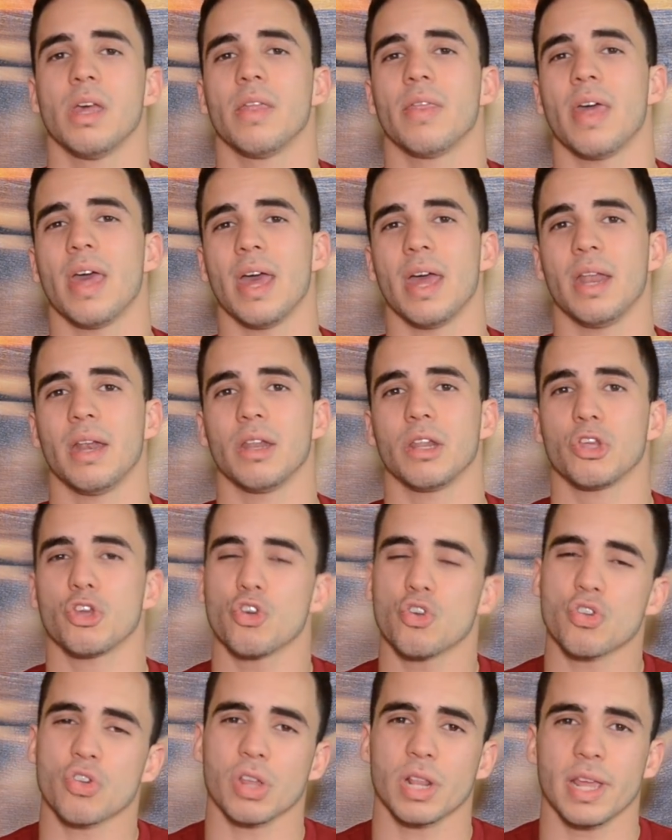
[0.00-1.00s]
then
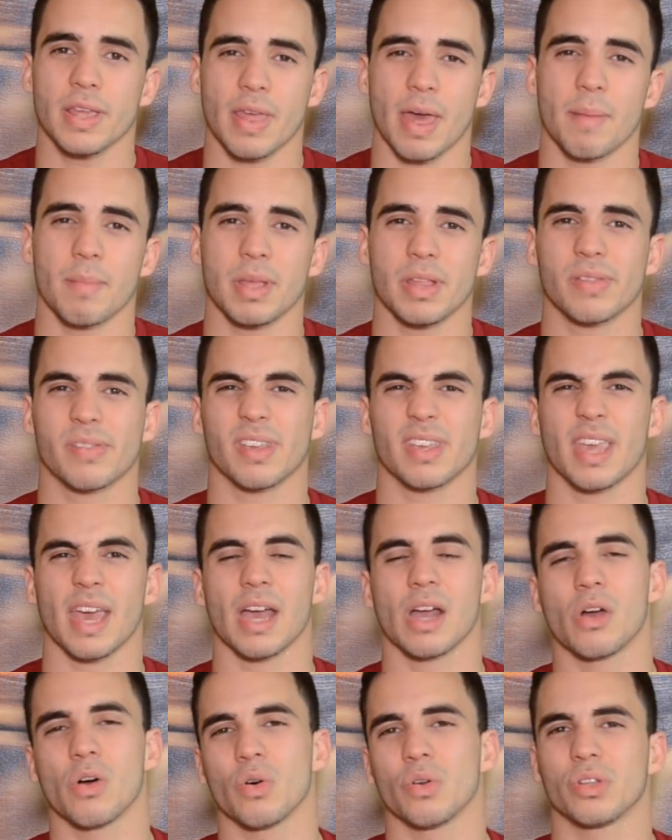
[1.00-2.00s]
usually that means the
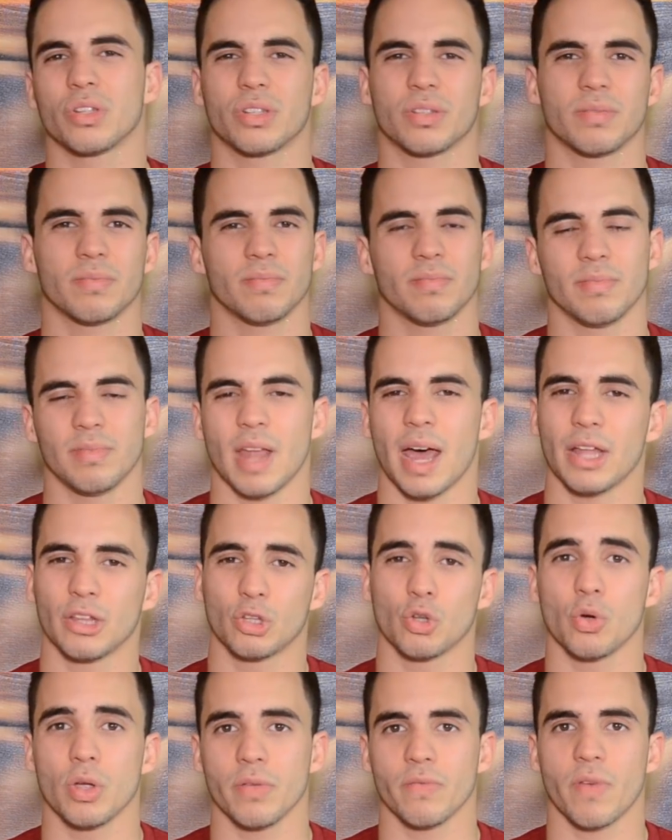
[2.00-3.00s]
gecko is not
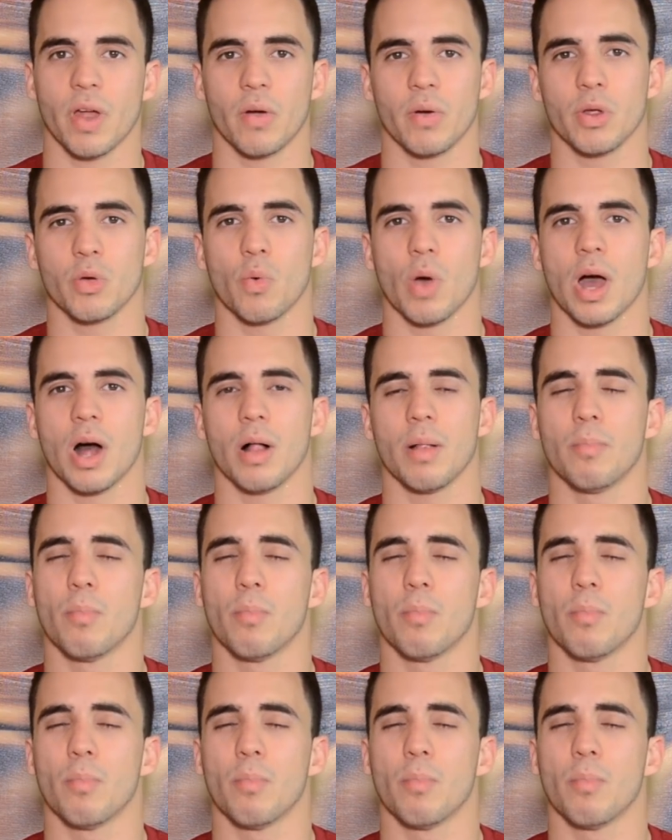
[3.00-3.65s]
doing very well.